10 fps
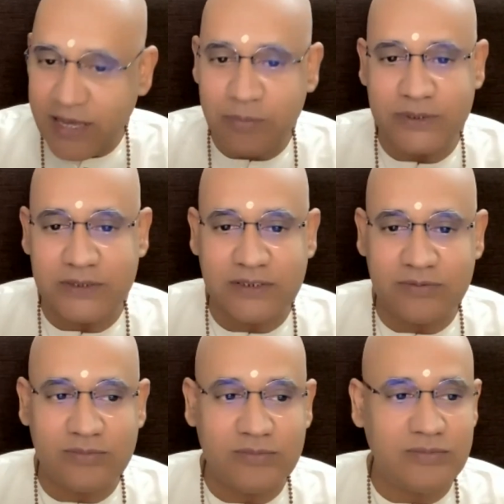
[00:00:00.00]

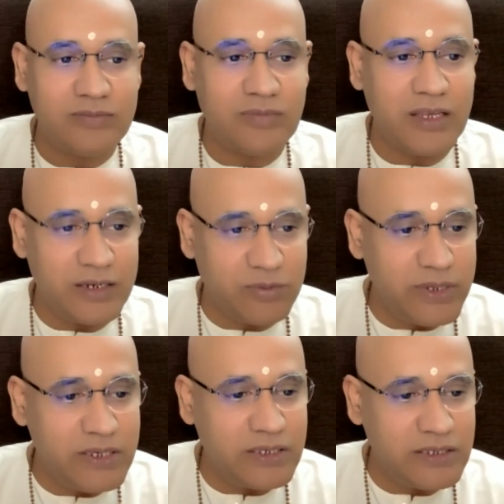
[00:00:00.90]
happens. It
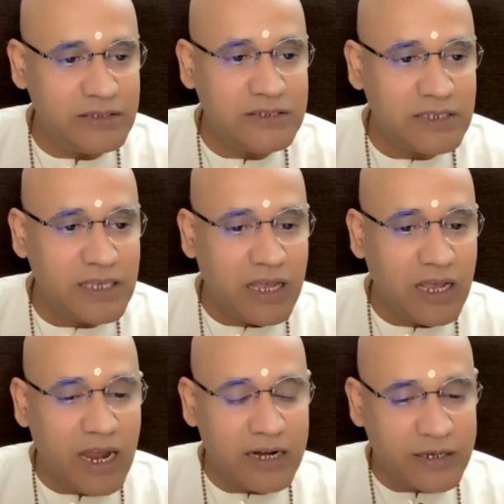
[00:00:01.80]
means
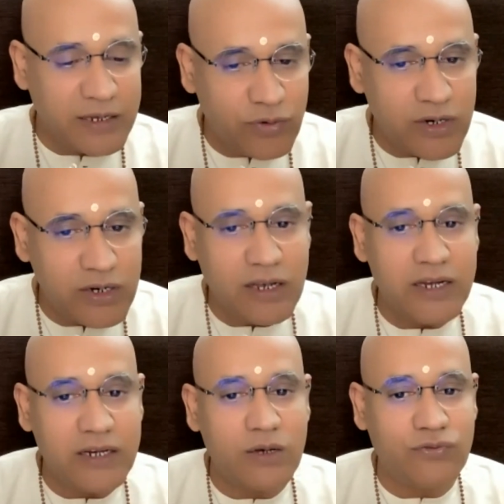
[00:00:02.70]
a different
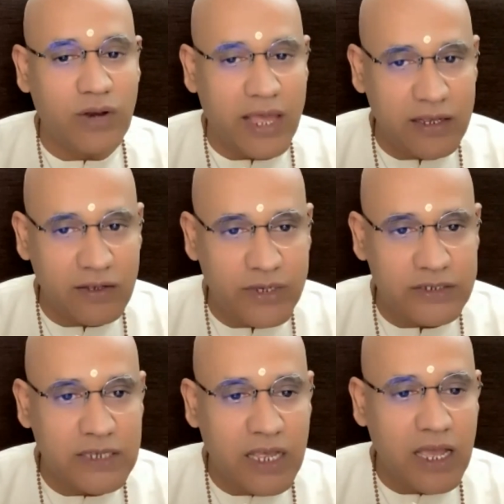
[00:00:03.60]
kind of
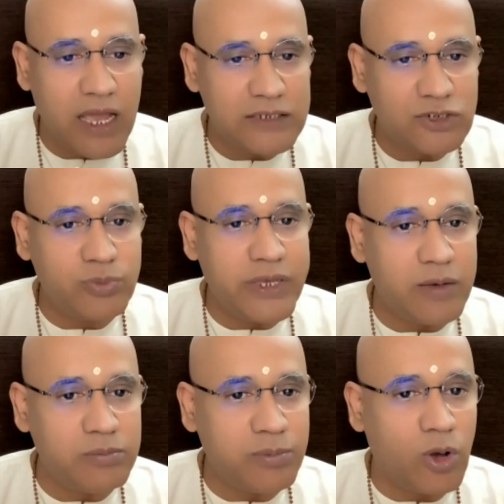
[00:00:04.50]
language has to
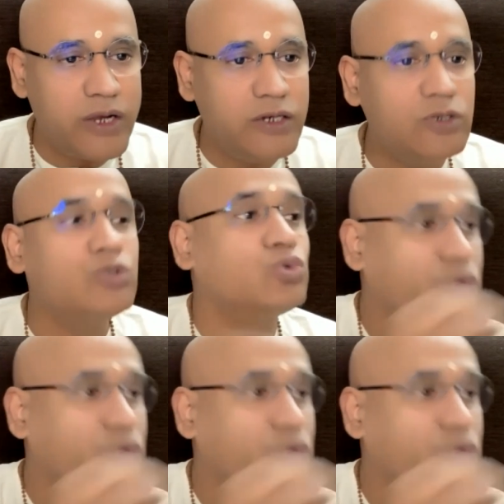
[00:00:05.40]
be employed